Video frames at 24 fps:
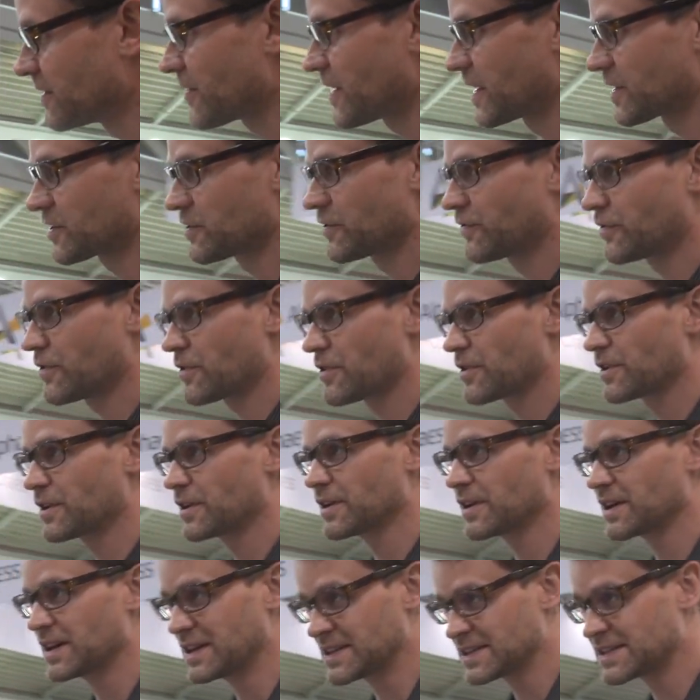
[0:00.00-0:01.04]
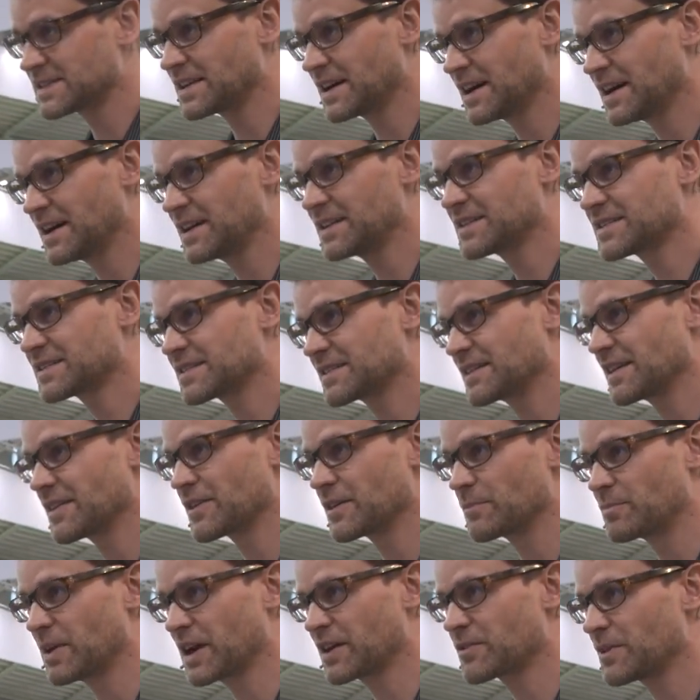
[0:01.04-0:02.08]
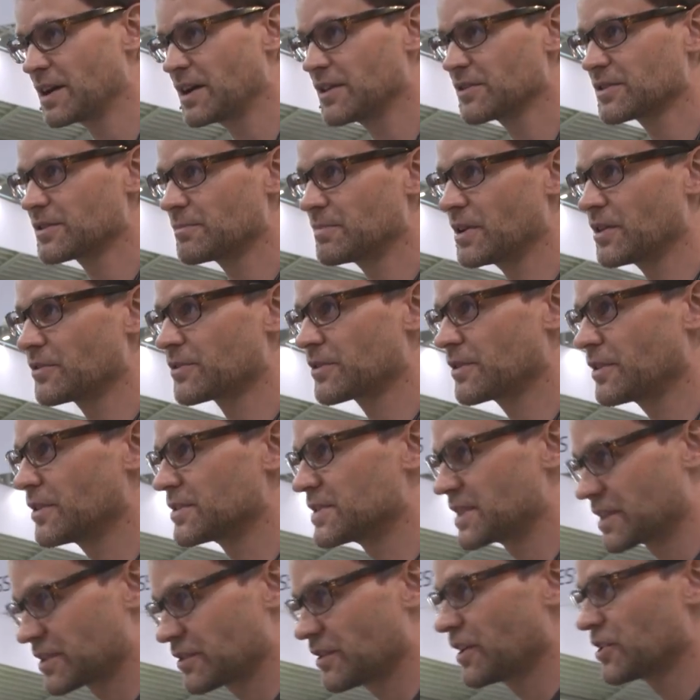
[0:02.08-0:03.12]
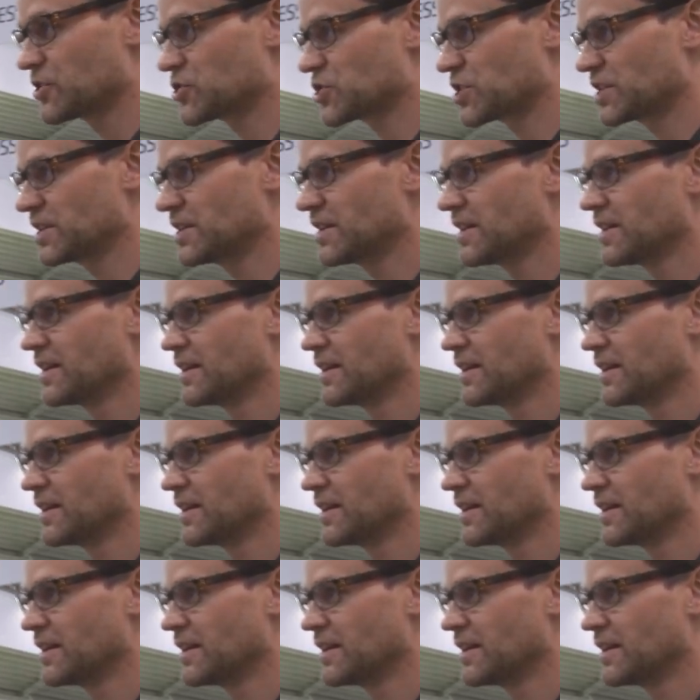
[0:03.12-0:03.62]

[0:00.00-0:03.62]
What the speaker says: Thank you for the insight and the background about your technology.